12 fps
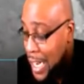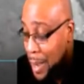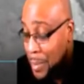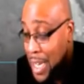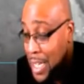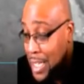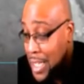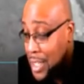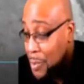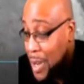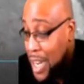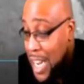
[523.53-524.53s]
I mean, just the
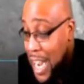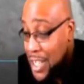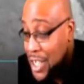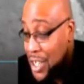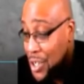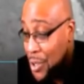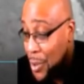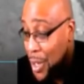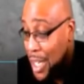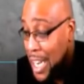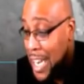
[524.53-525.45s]
reaction you're going to get.